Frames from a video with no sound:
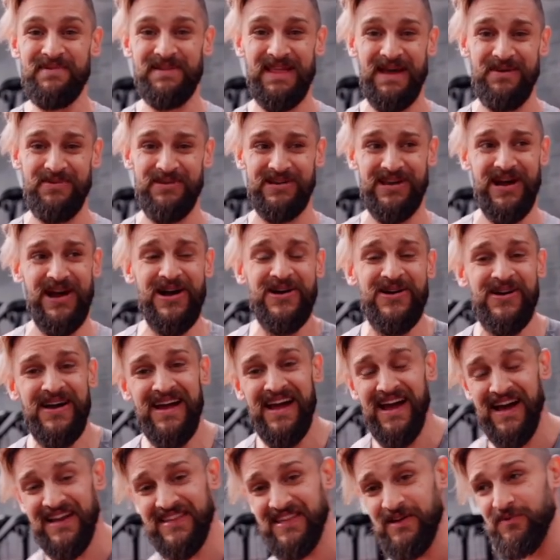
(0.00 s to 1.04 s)
but there we
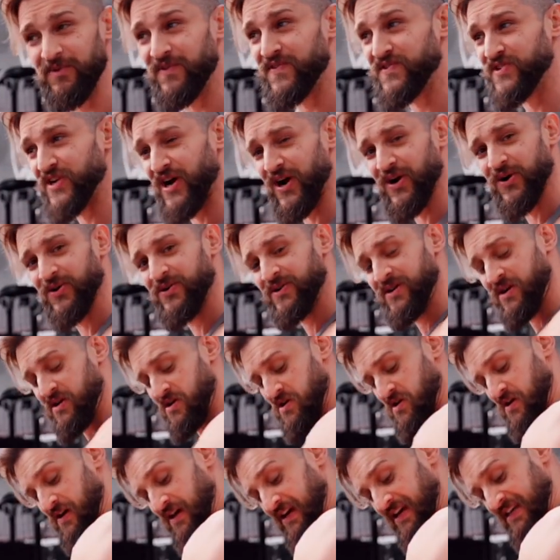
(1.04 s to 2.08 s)
go. I think we've shown
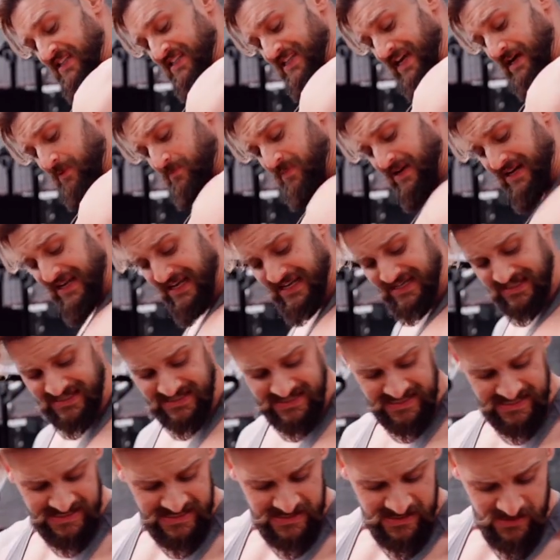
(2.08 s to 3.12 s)
in 10
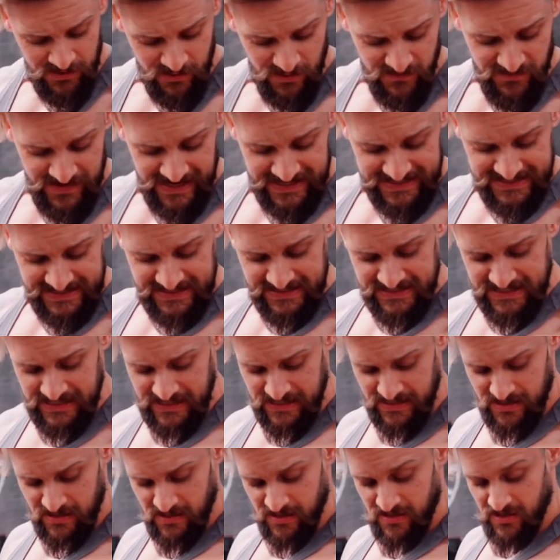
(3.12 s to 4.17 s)
minutes we've added
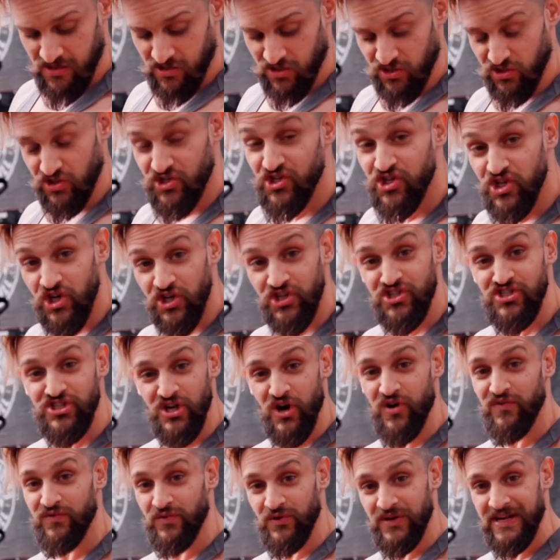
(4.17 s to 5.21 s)
just
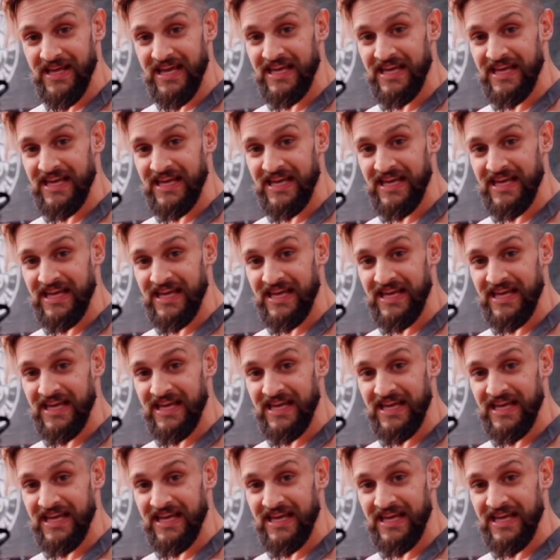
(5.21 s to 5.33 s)
over an